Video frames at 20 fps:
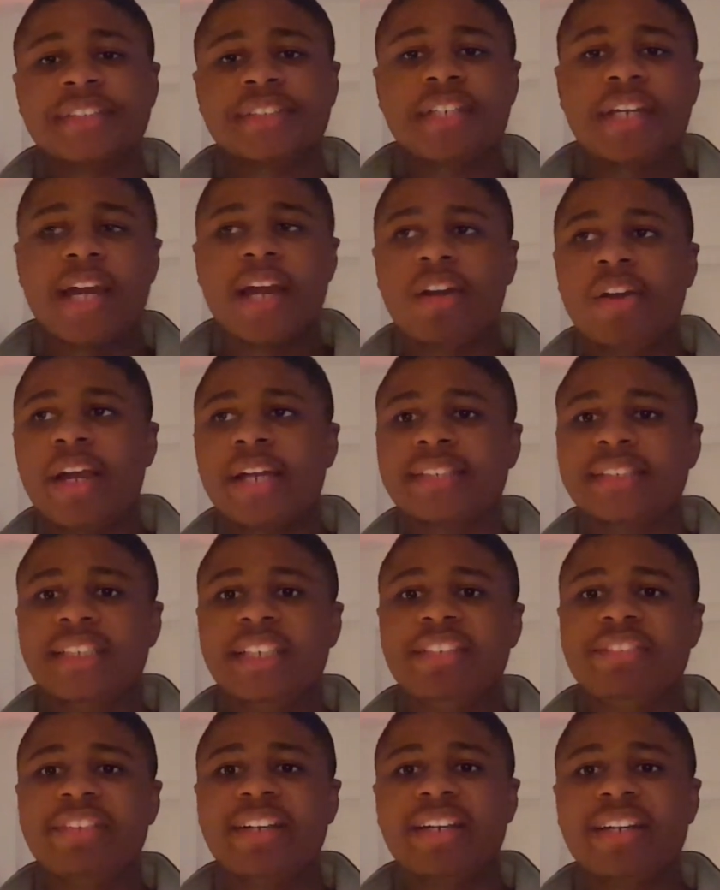Bearded dragons
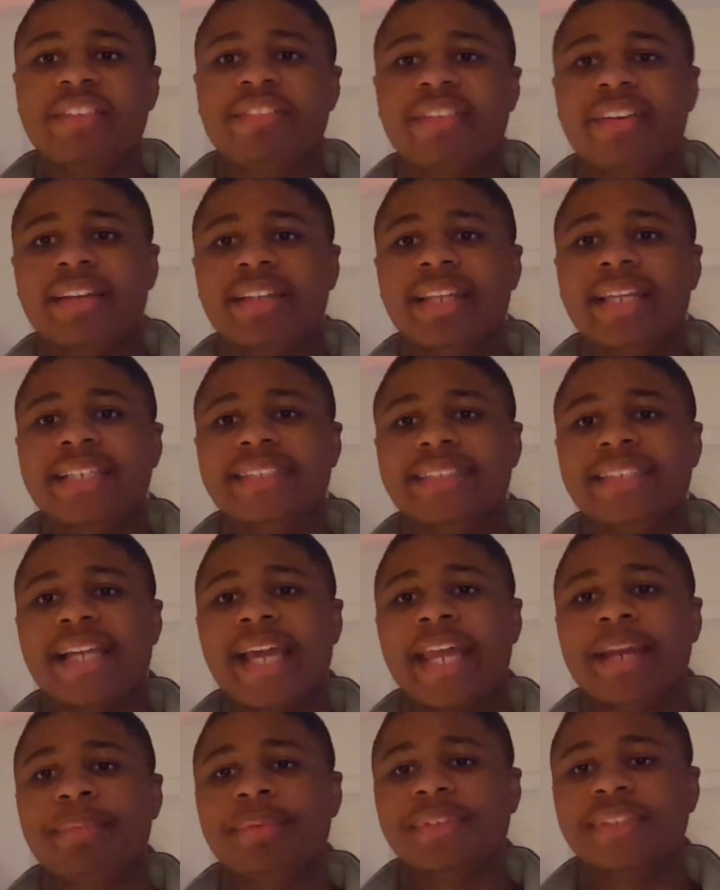are actually very,
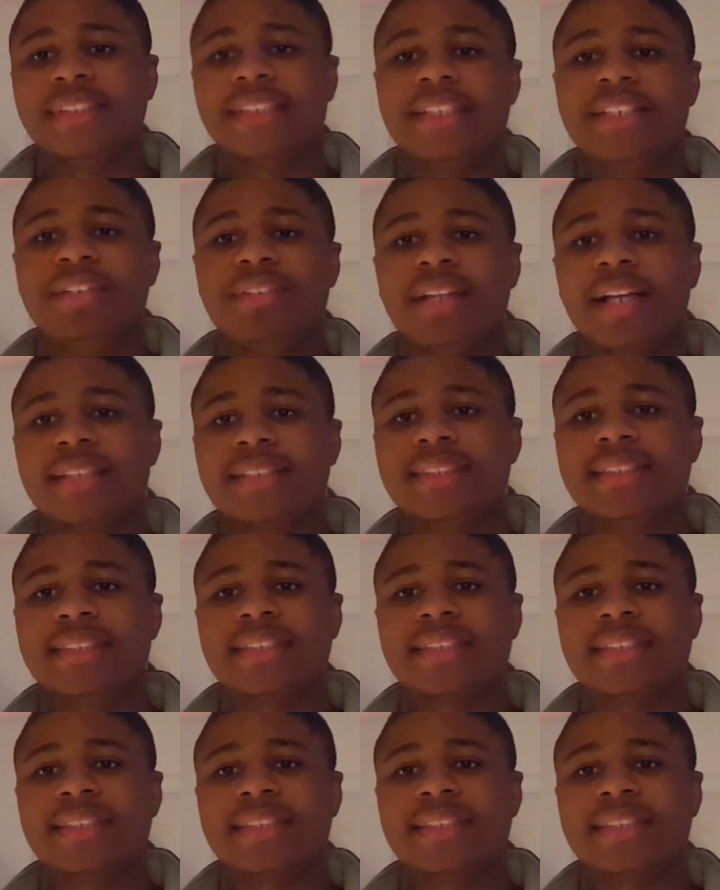very lazy animals.